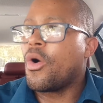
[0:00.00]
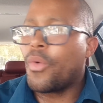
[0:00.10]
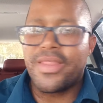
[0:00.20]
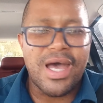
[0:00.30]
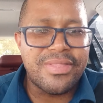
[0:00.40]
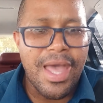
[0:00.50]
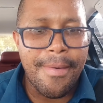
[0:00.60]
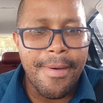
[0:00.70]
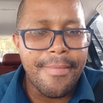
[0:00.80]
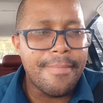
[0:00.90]
whether
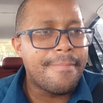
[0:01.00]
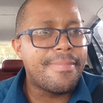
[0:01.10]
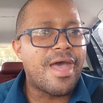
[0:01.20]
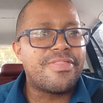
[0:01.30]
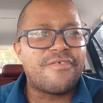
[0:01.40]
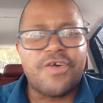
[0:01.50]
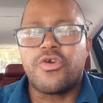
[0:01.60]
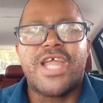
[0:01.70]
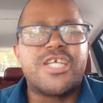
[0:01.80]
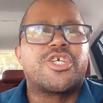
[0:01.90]
the
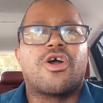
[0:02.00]
foundation